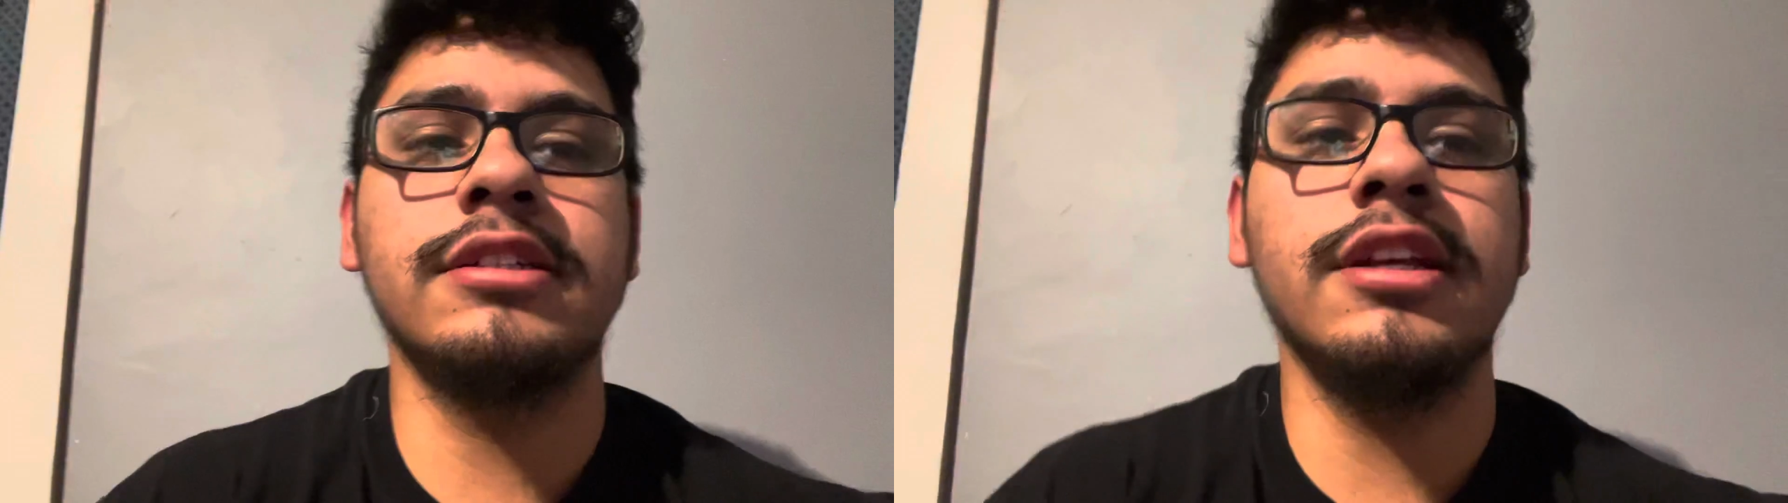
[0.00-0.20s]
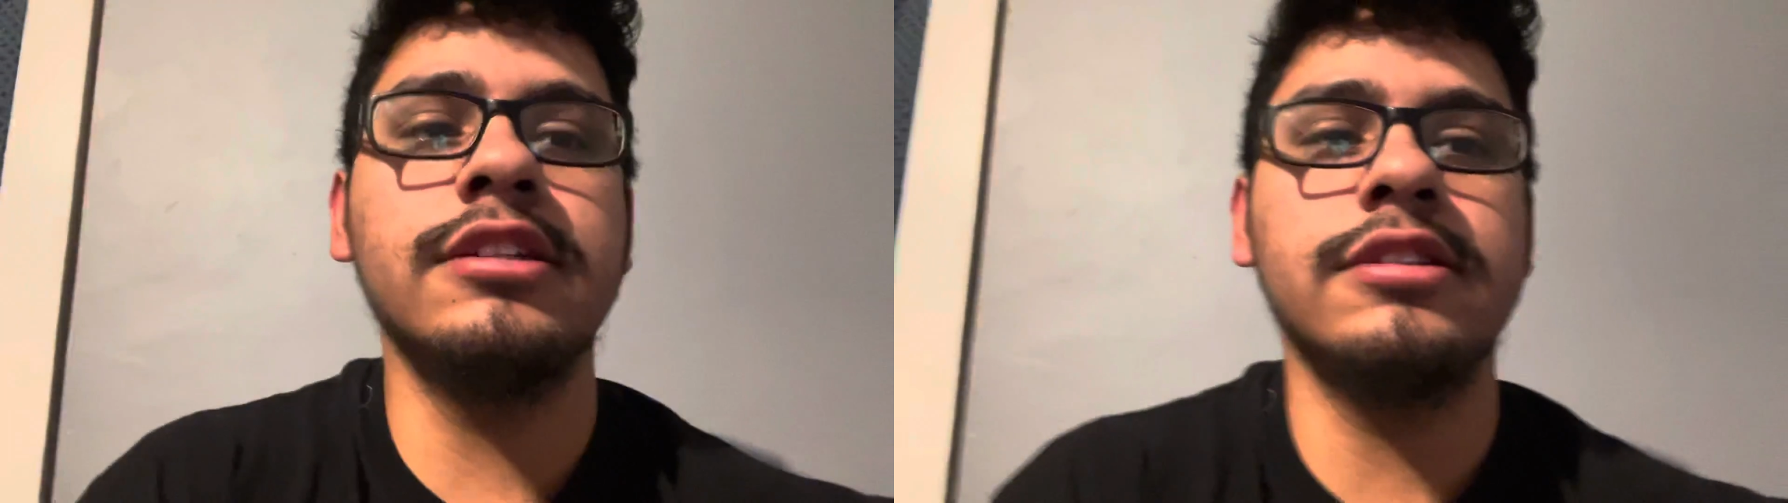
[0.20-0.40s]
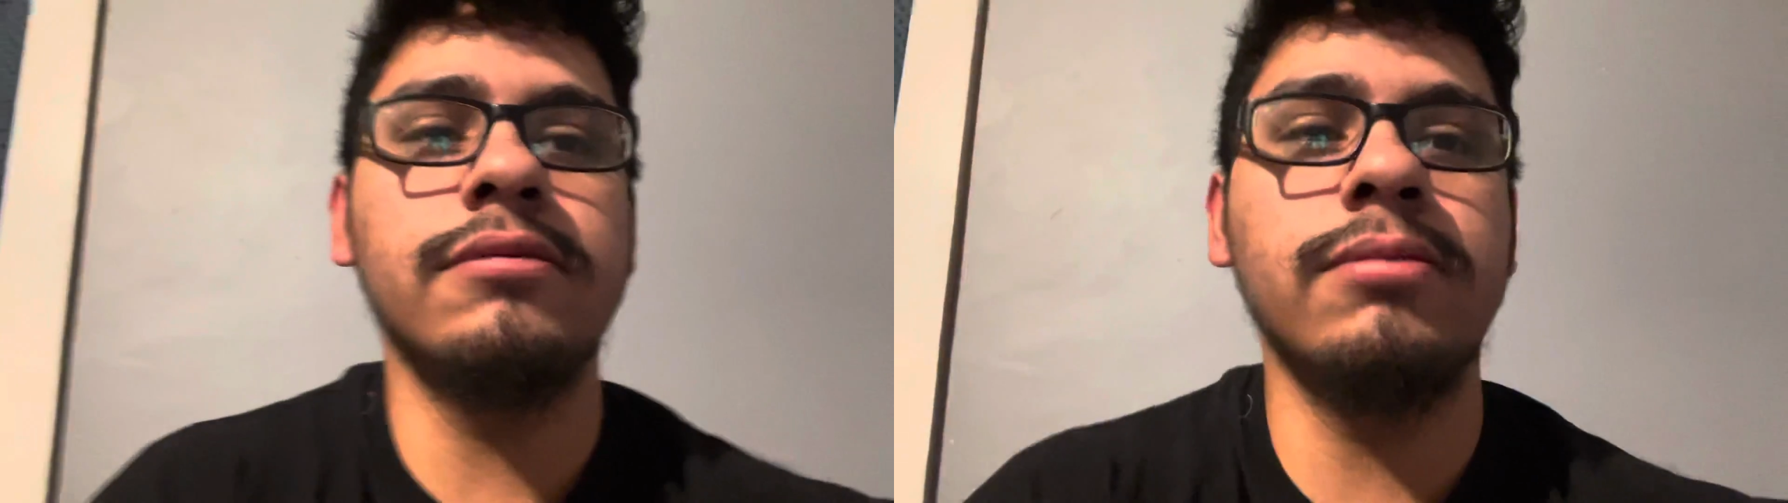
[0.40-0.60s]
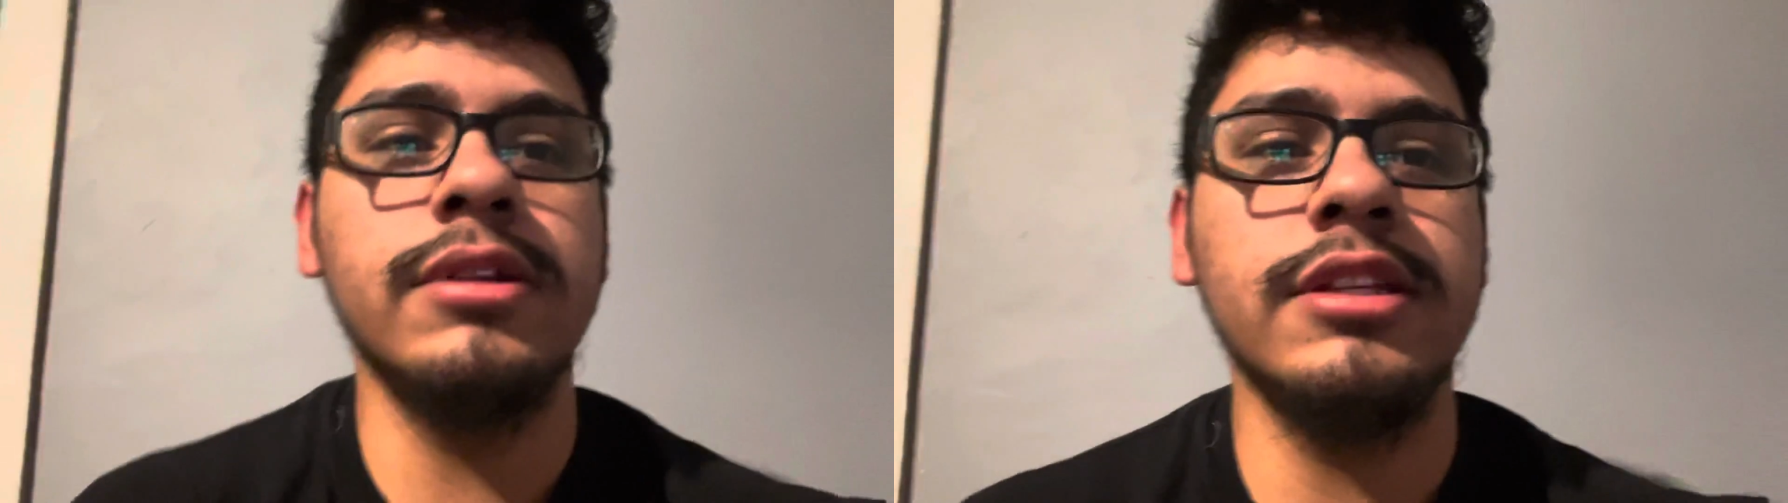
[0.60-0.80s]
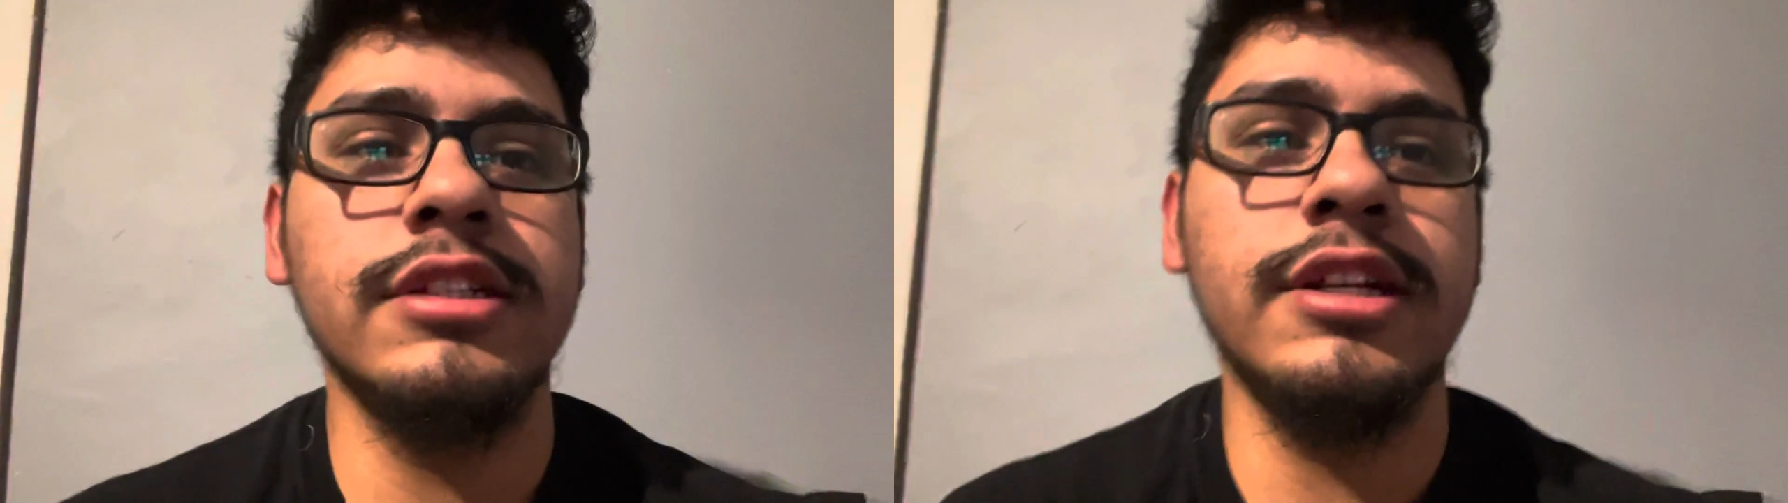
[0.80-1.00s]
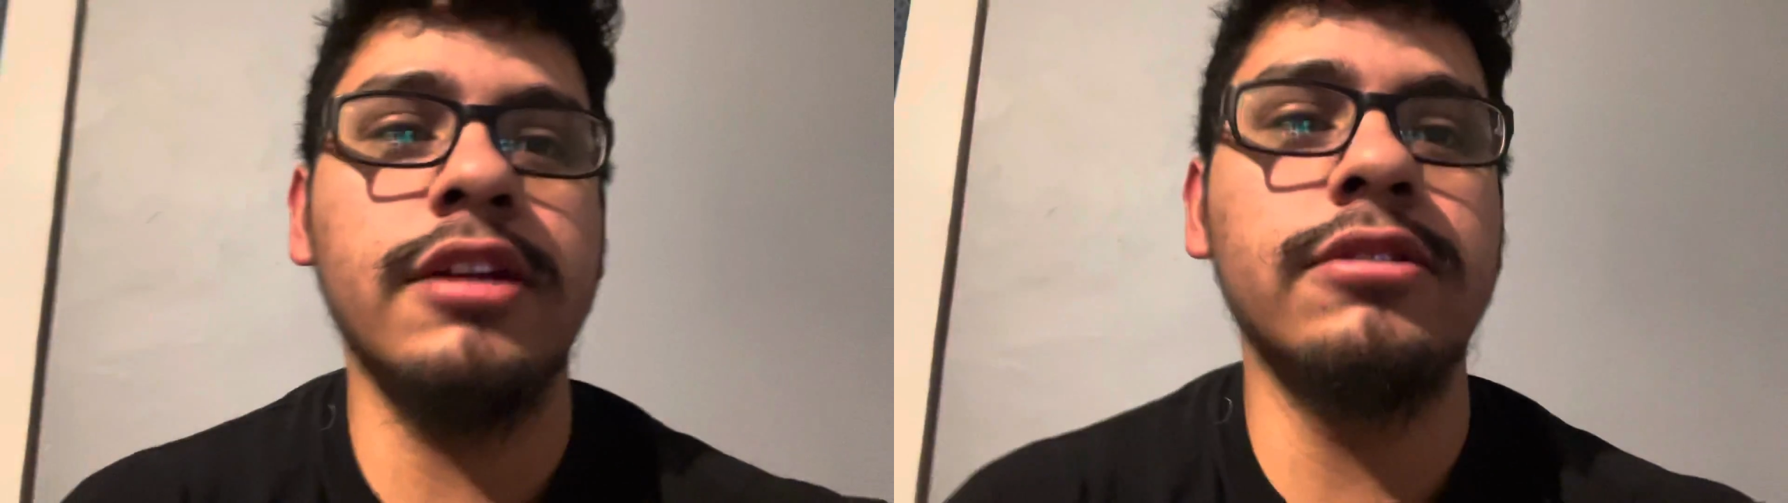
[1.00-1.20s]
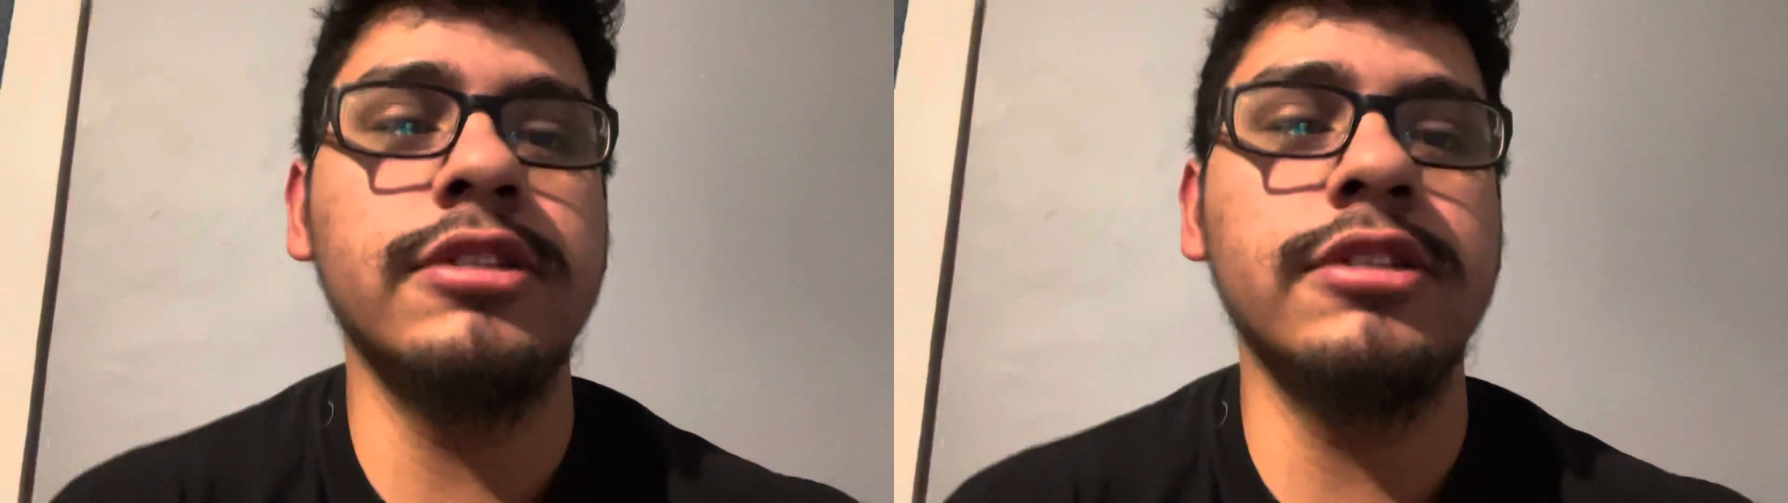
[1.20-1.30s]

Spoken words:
sense of what this channel